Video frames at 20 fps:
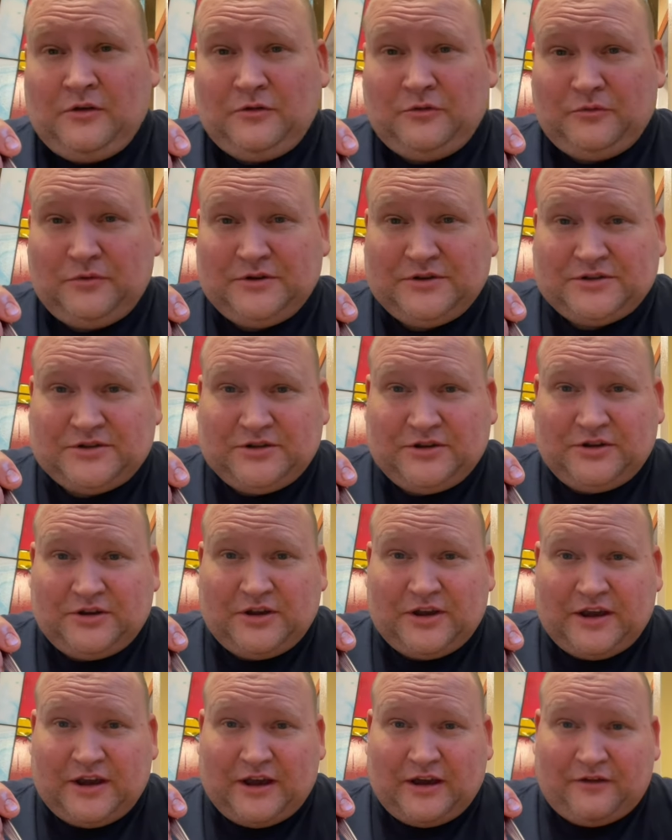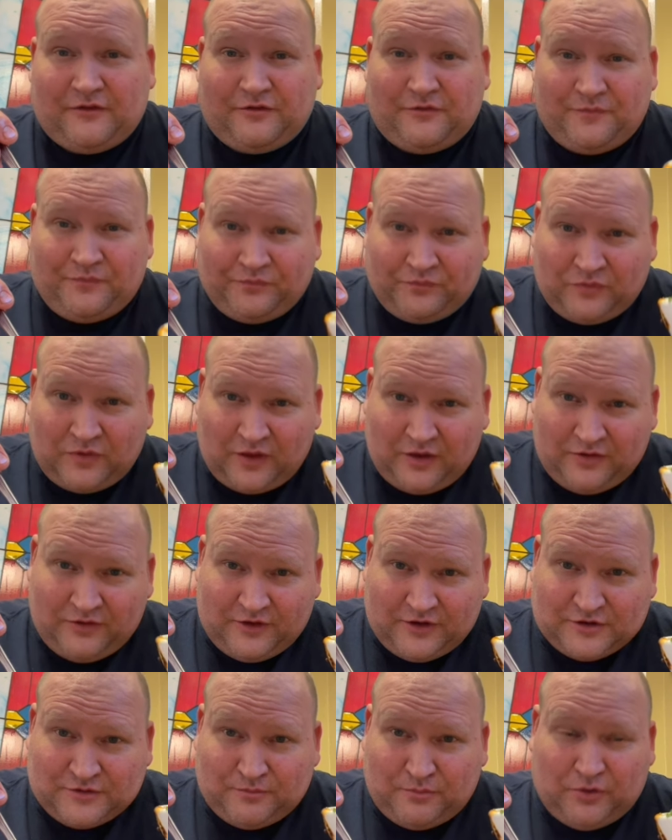we still have
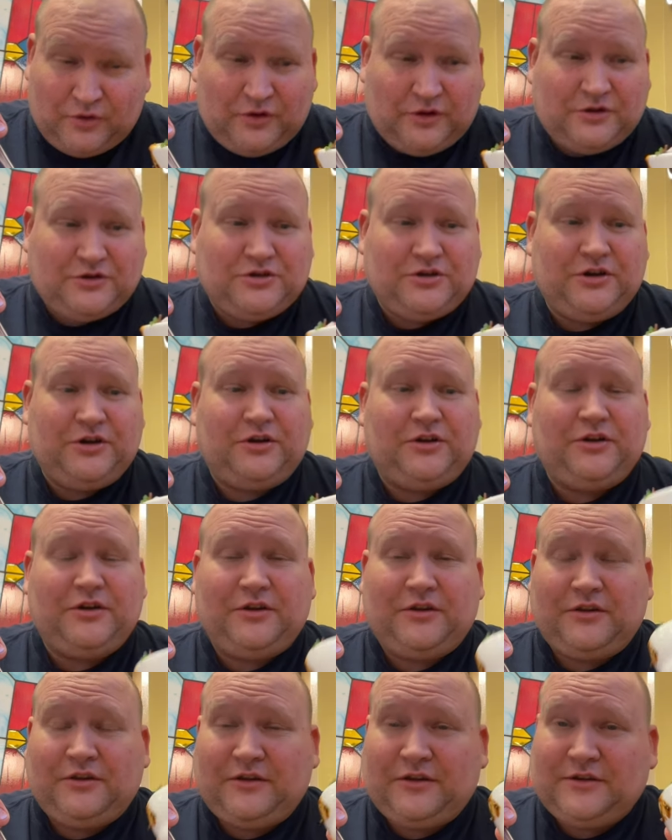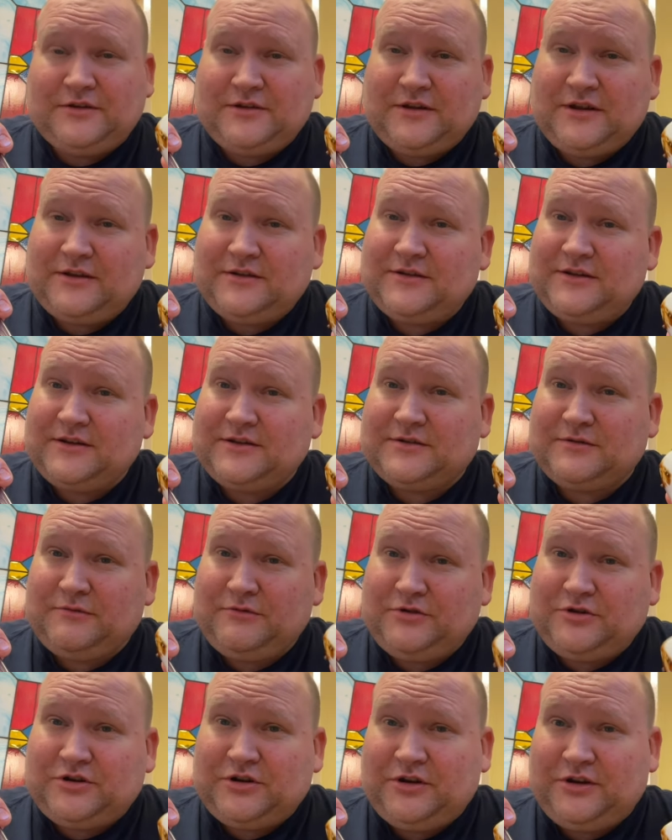this bowl of chili, and this
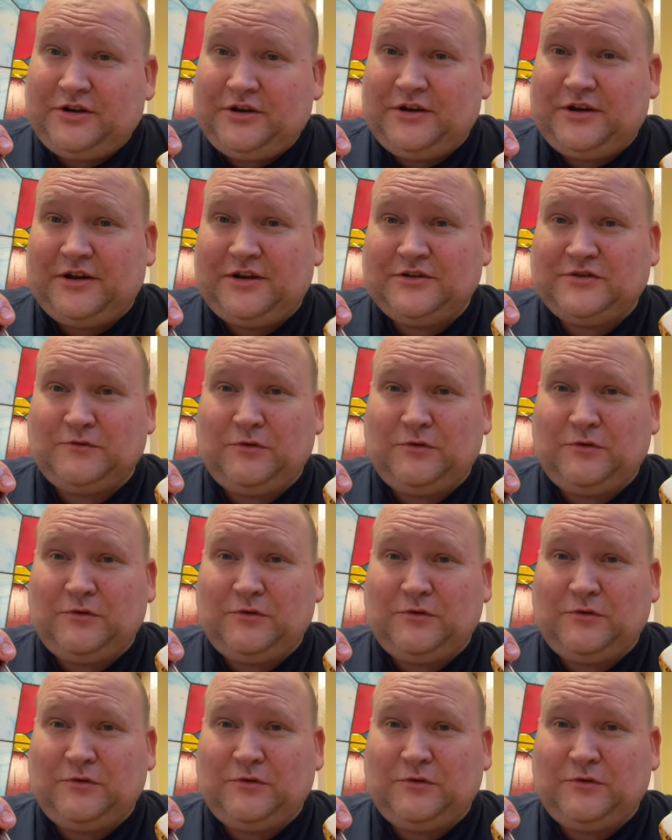chili has